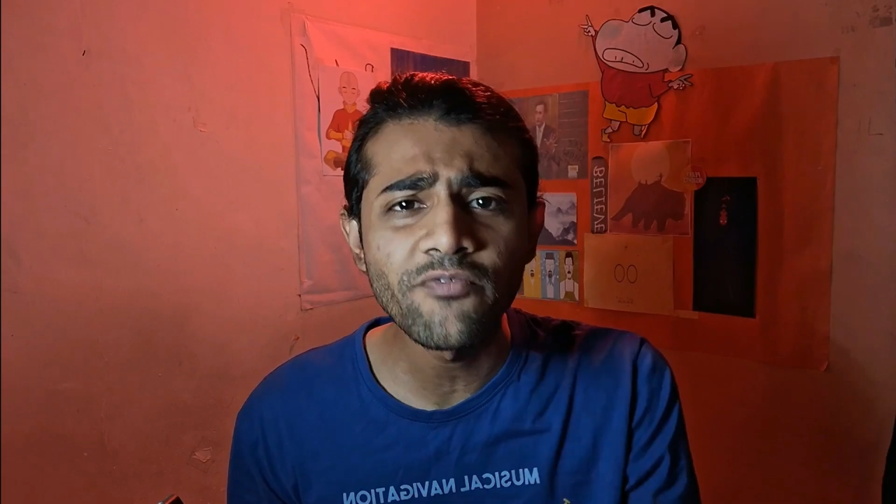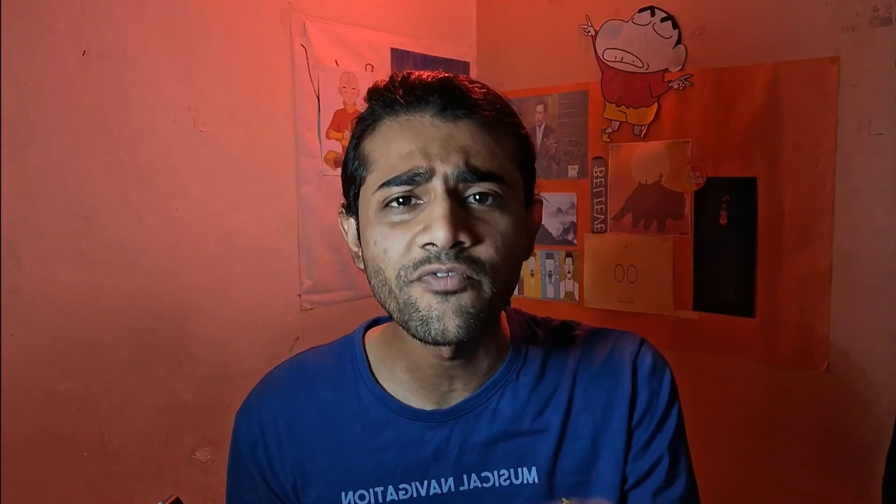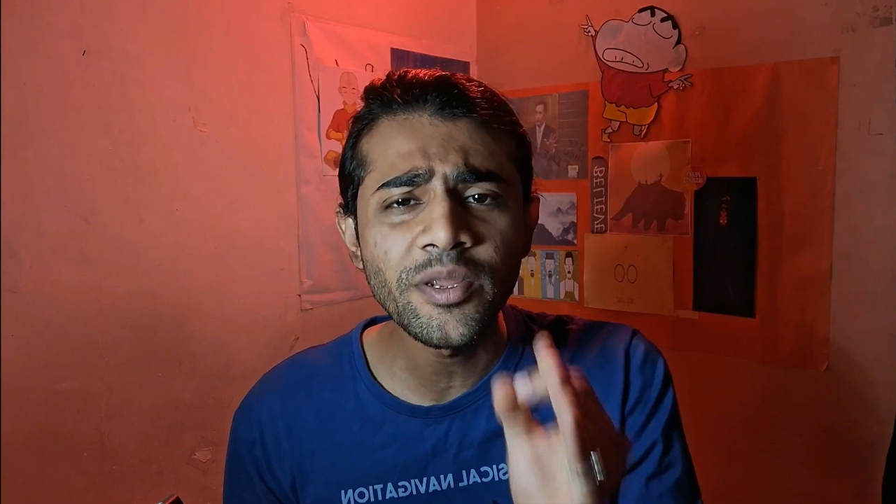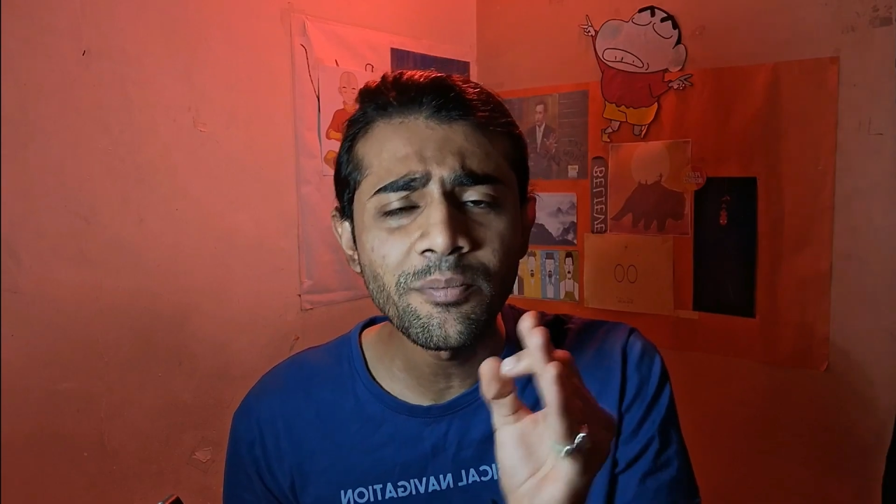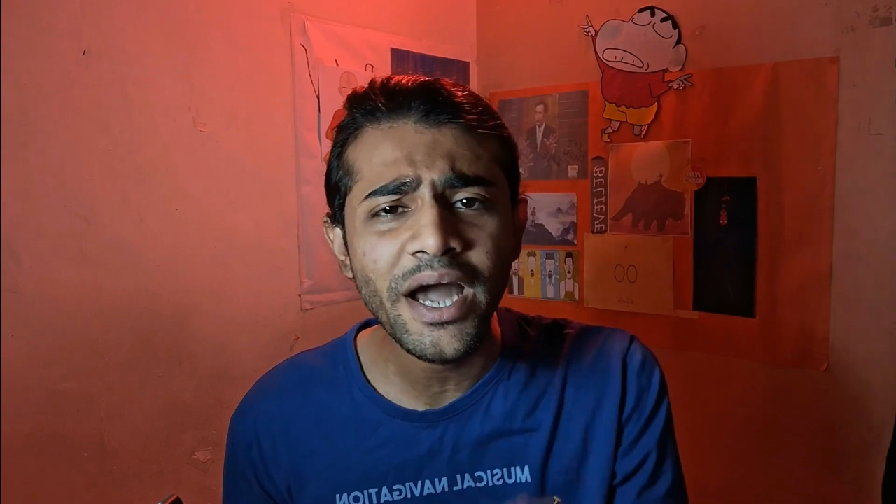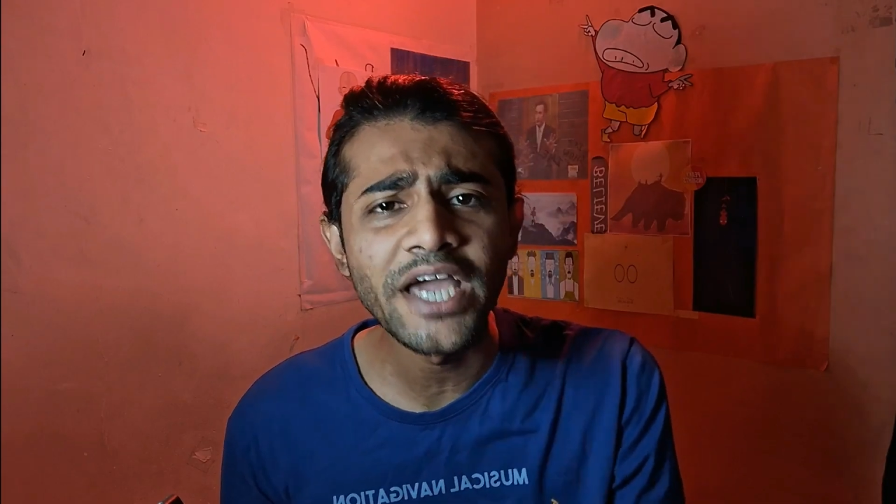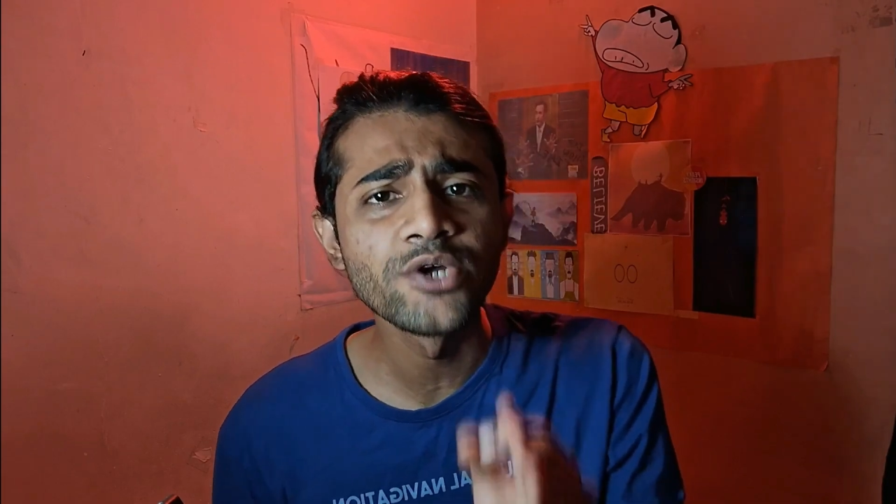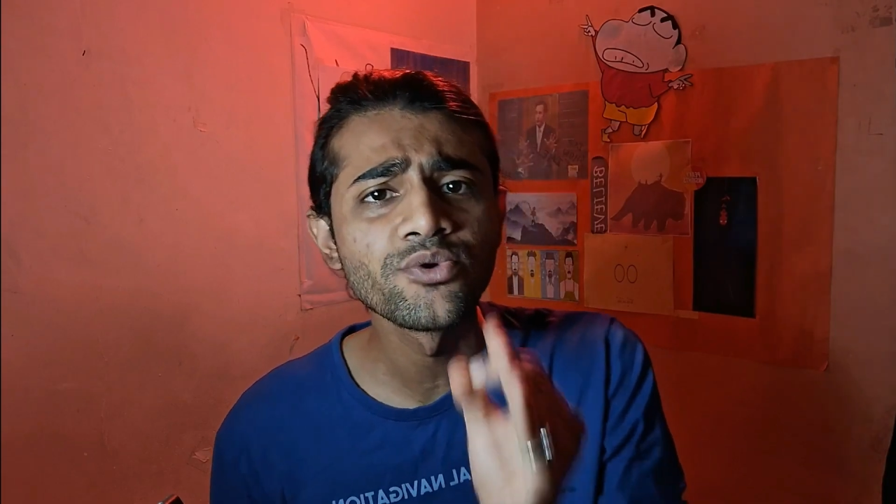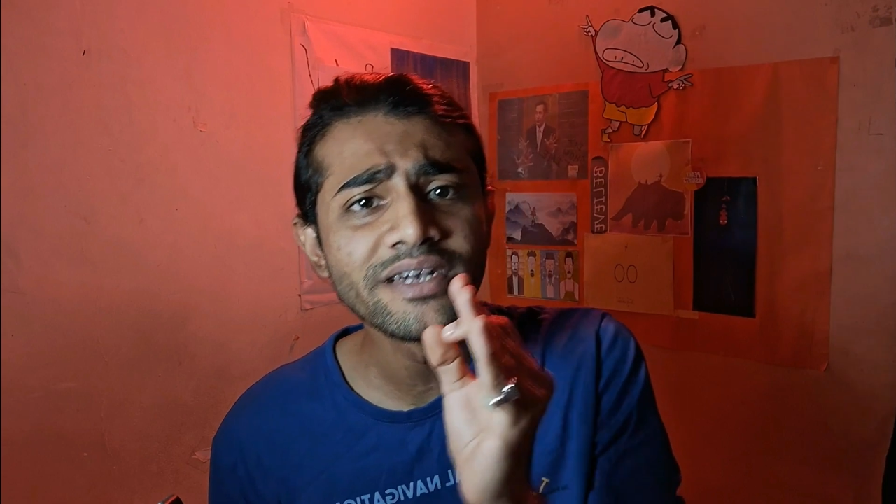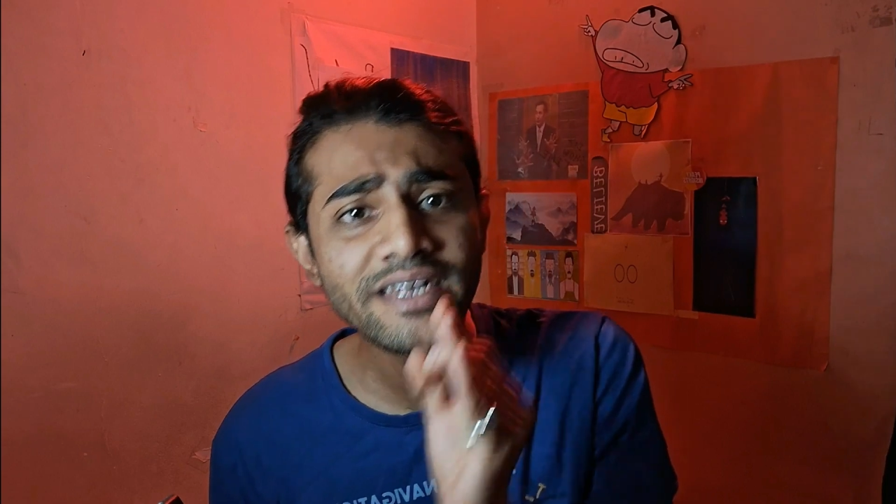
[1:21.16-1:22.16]
every
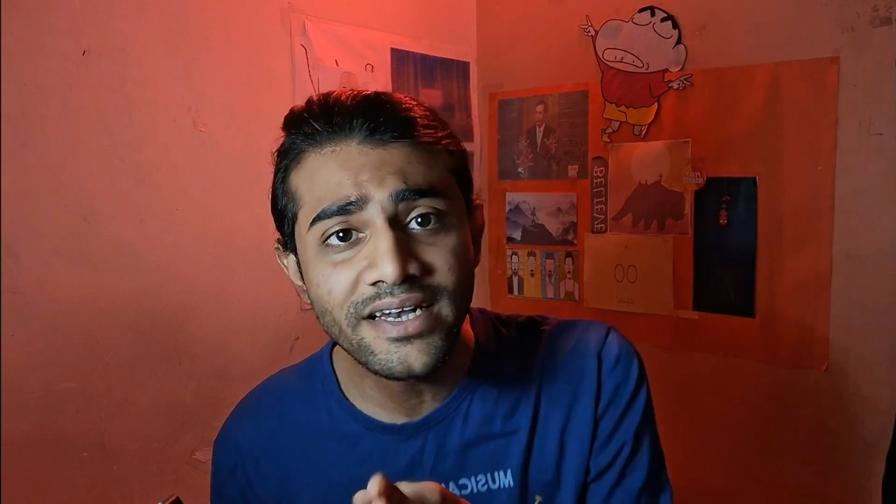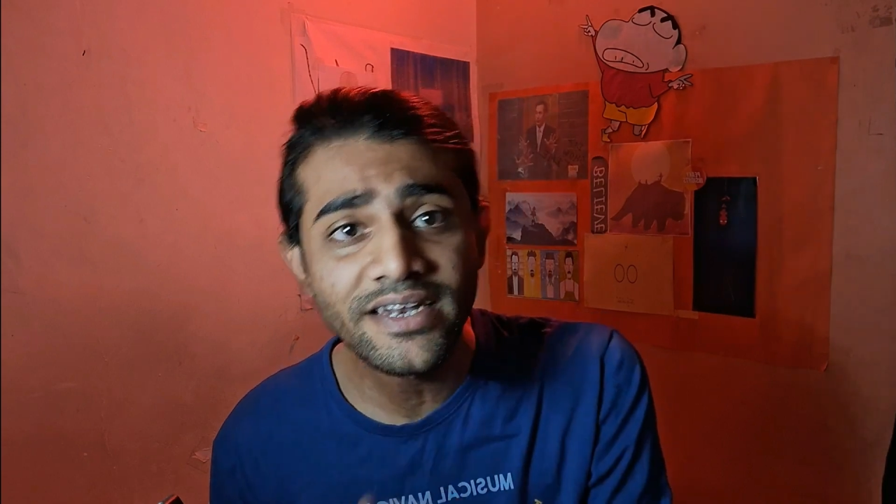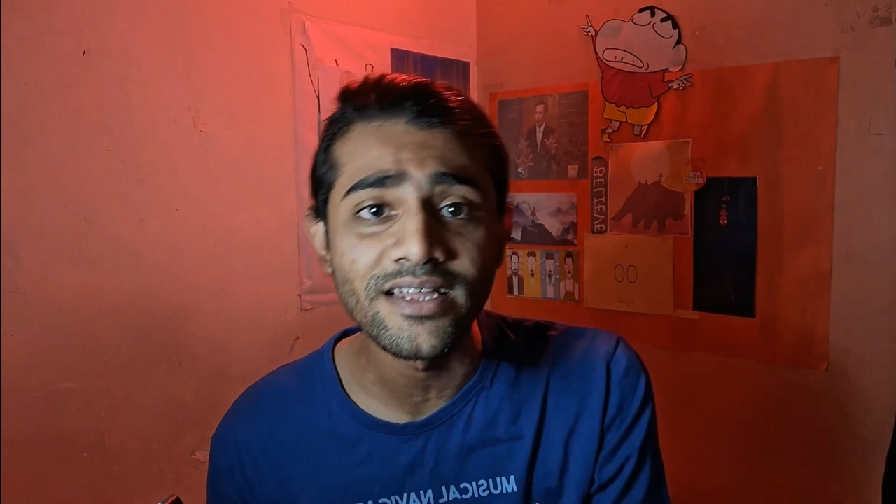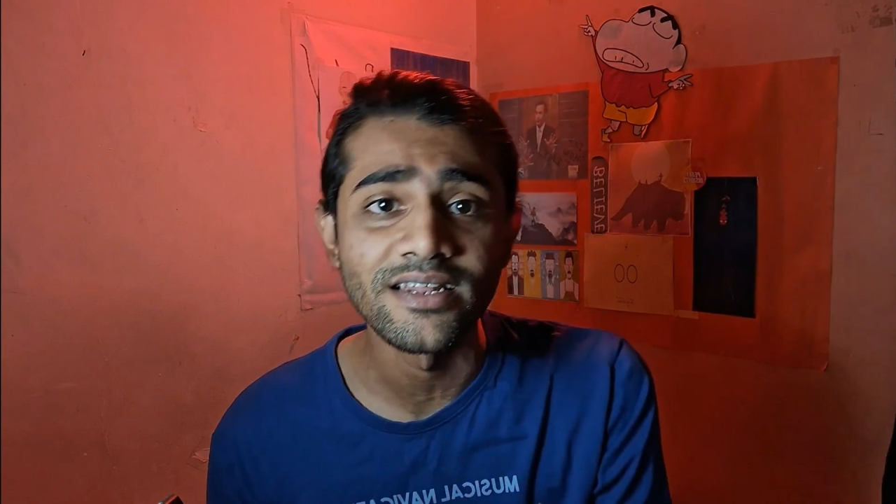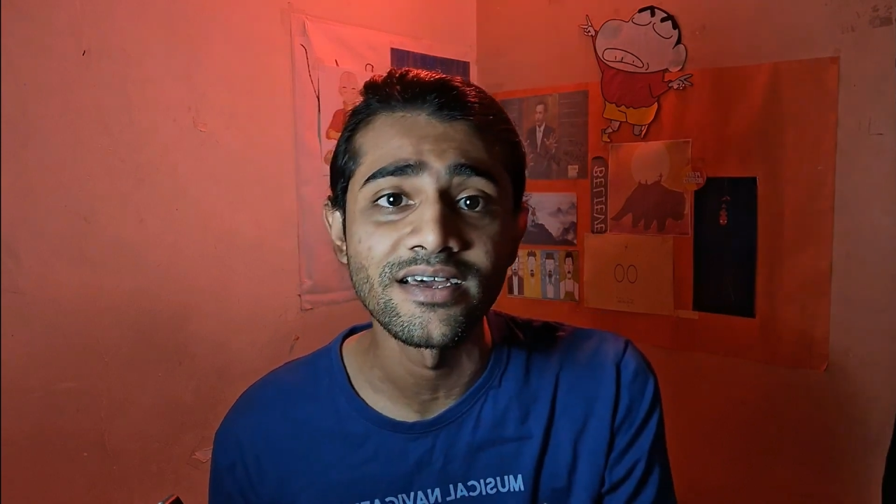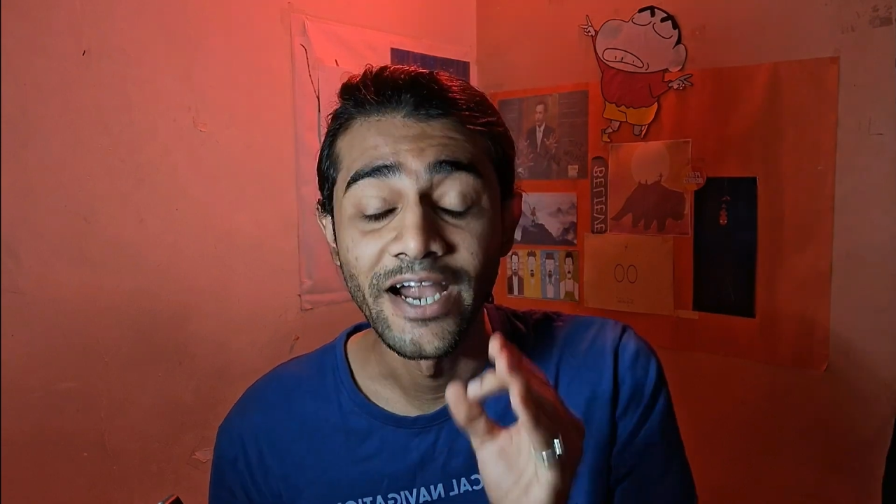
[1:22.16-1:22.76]
minute detail.